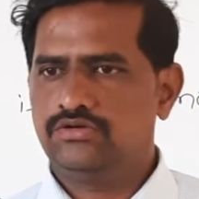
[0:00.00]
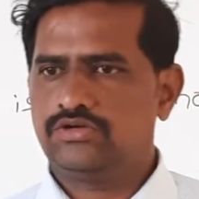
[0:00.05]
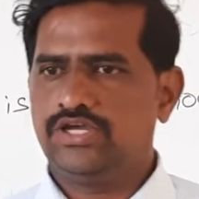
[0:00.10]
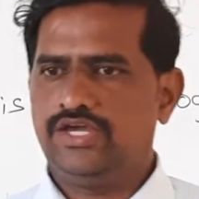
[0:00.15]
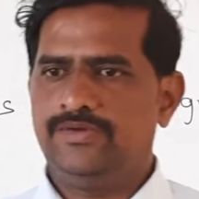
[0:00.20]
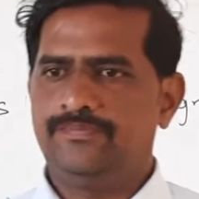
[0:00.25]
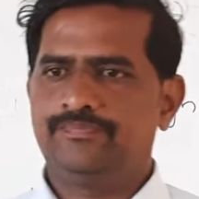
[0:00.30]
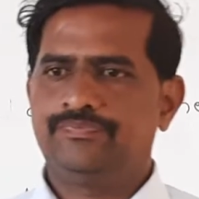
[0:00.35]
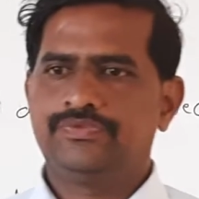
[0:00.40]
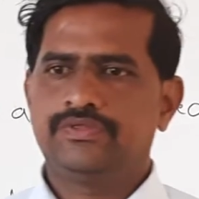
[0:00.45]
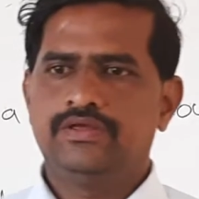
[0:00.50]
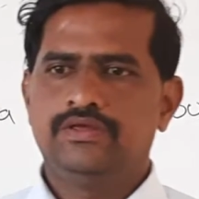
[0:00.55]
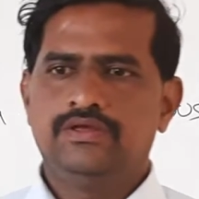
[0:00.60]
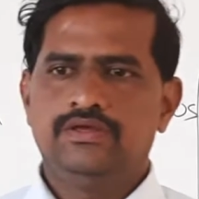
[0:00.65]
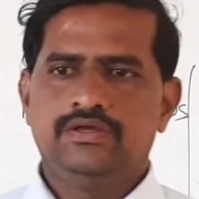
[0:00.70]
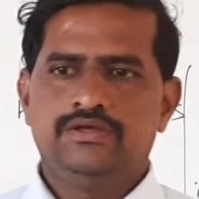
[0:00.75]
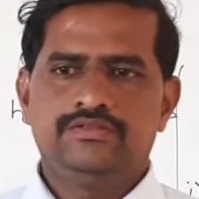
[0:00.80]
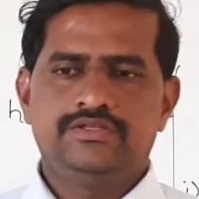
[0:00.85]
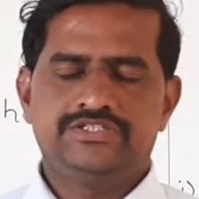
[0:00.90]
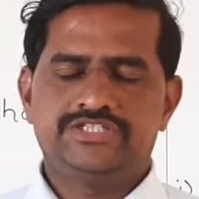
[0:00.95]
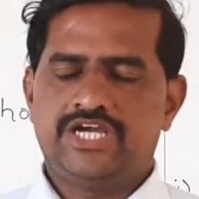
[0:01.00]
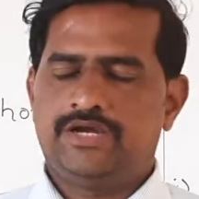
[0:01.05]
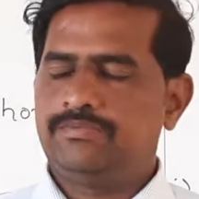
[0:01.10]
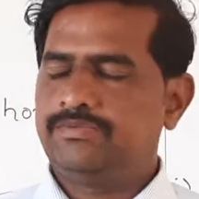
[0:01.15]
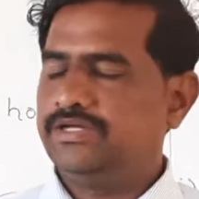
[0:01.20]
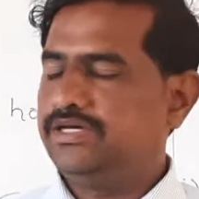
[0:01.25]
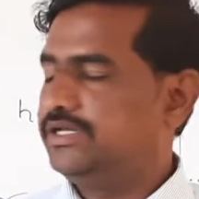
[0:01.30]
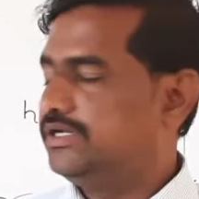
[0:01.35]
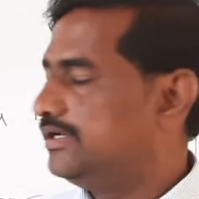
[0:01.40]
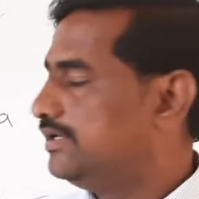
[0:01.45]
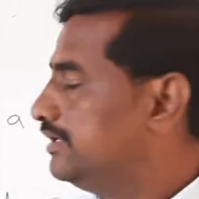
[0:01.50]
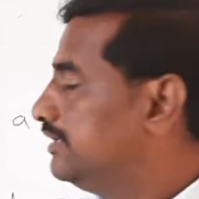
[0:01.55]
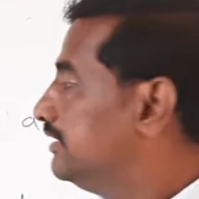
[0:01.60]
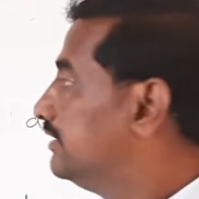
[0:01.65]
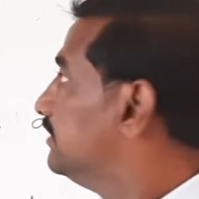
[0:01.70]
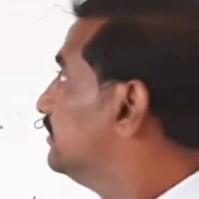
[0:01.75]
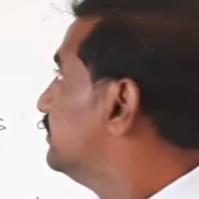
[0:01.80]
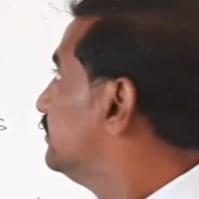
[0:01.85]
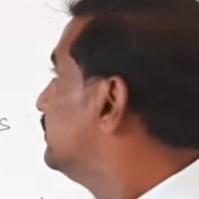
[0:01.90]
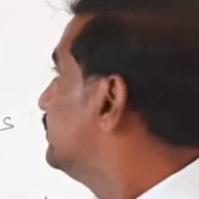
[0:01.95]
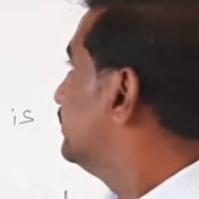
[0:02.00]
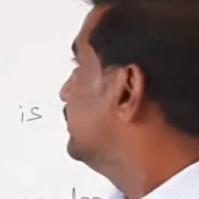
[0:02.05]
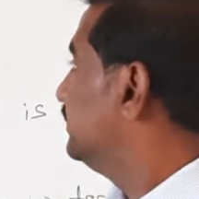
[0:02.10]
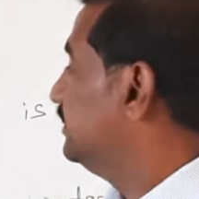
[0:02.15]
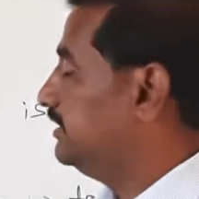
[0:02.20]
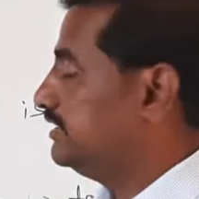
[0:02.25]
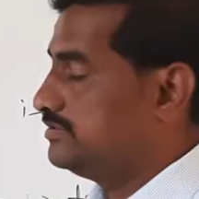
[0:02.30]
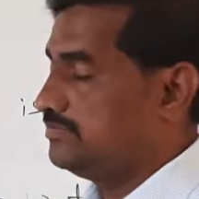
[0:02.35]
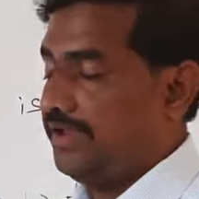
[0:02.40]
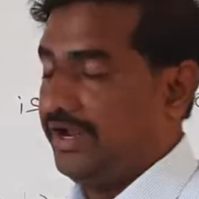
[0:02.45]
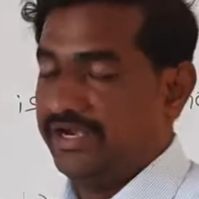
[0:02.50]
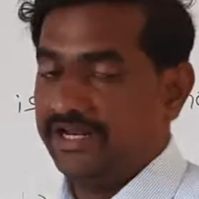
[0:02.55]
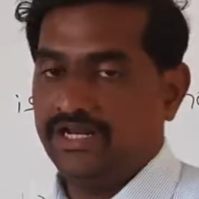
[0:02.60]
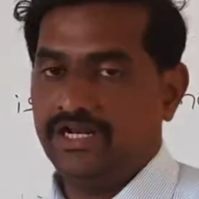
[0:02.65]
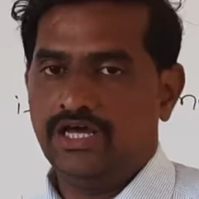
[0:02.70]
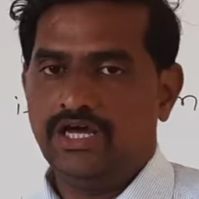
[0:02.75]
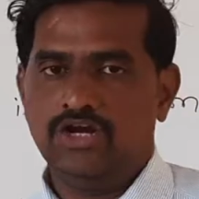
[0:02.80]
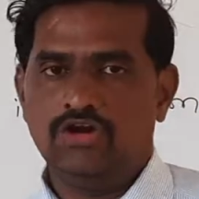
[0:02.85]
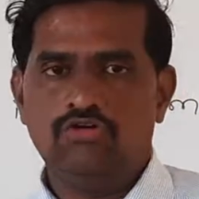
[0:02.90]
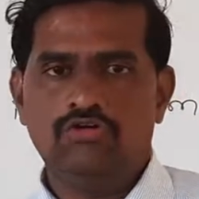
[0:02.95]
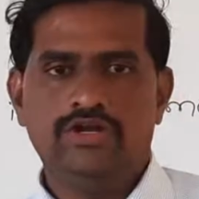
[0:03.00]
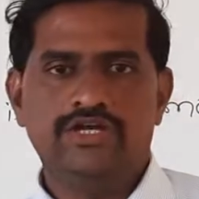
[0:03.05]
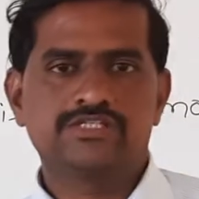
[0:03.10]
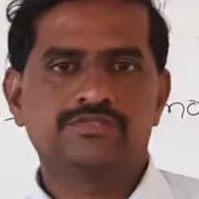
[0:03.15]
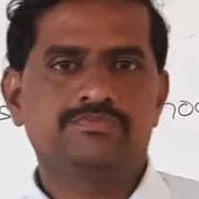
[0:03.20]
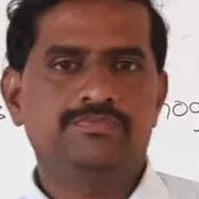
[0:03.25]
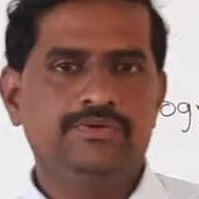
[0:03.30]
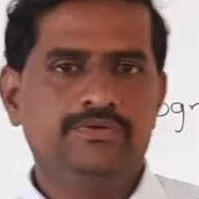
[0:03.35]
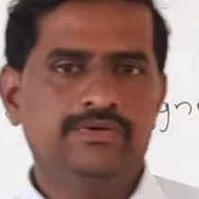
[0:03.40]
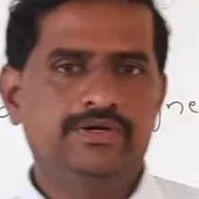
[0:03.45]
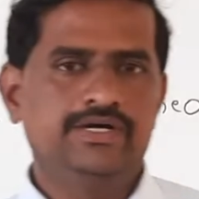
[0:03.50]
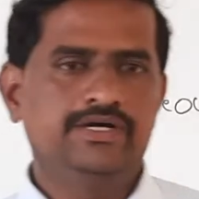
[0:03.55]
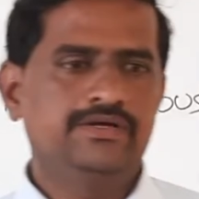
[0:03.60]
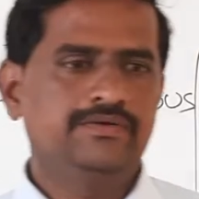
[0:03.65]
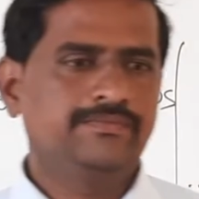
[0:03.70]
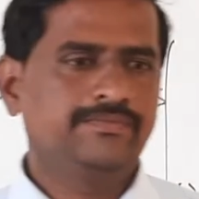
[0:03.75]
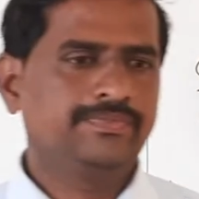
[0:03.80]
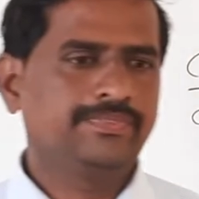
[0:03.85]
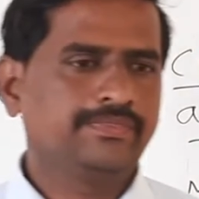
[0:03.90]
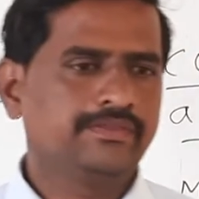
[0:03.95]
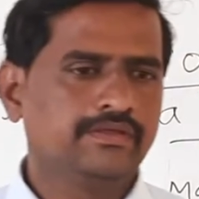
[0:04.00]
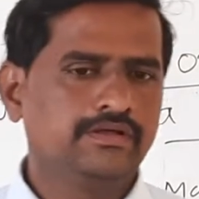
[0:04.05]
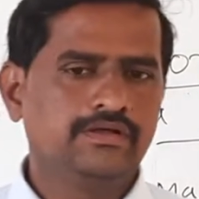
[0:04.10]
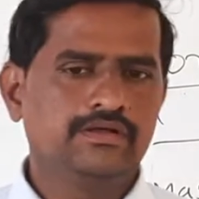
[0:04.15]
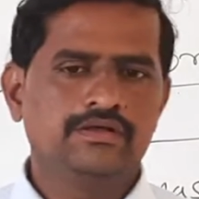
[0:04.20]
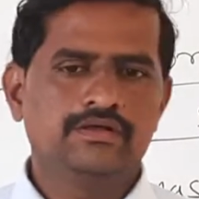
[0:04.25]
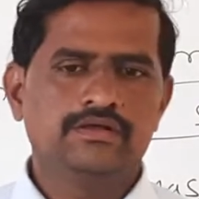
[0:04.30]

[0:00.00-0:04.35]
Okay. The chapter is matter around us below.